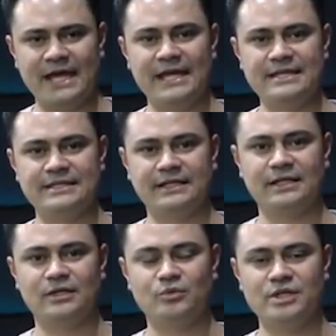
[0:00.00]
And
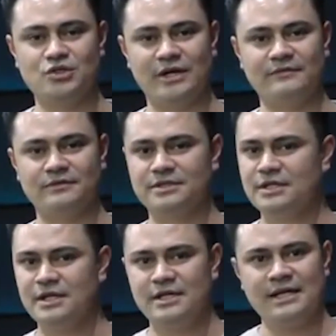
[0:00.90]
we
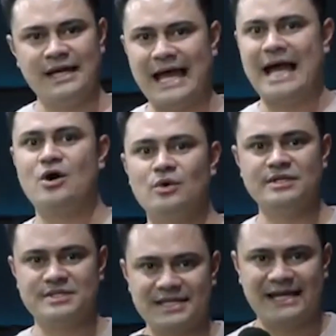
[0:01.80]
traveled
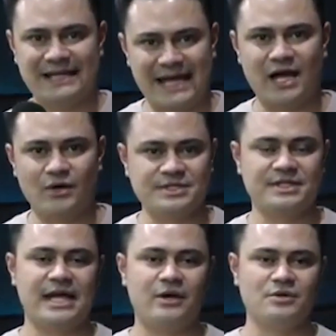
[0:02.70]
hours and
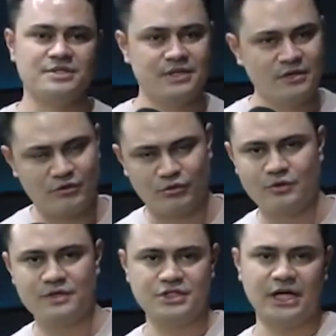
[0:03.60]
hours and hours
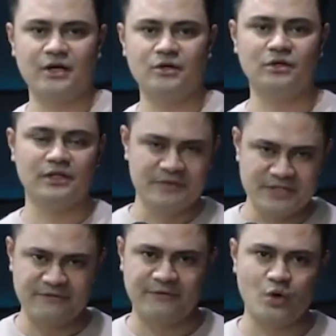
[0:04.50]
through the jungle in
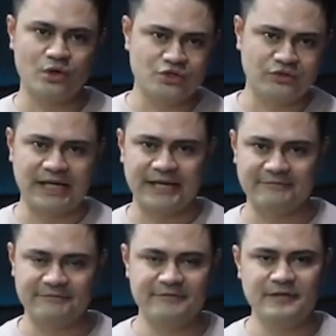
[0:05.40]
this four-wheel
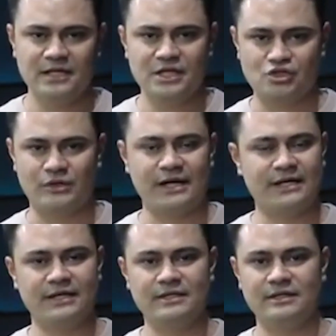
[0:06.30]
drive
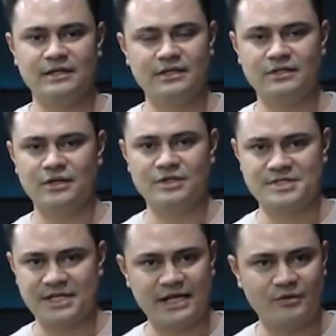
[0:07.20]
truck. And, you know,
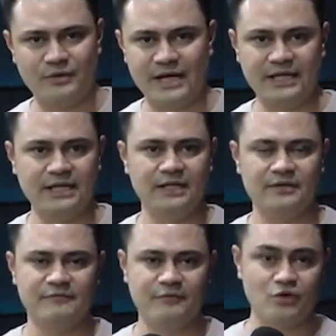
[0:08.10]
it started
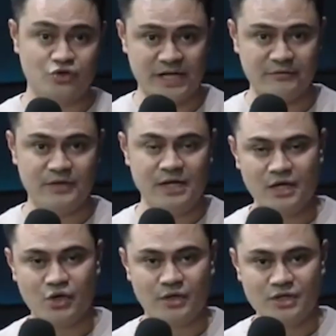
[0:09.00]
raining and the four-wheel drive
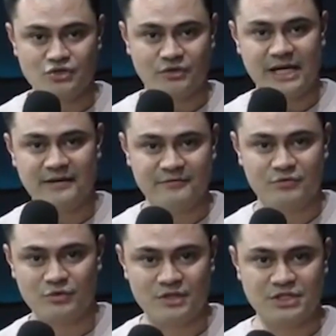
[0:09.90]
couldn't drive
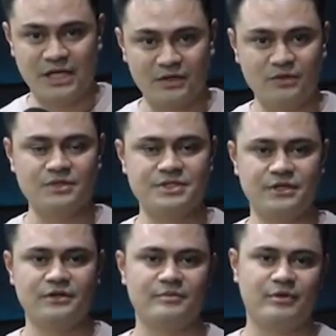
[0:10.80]
through the jungle.
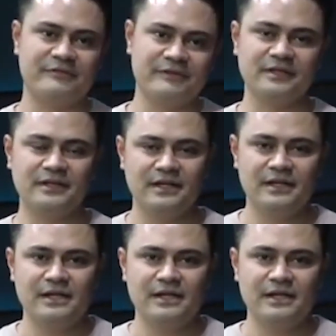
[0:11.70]
So the Prophet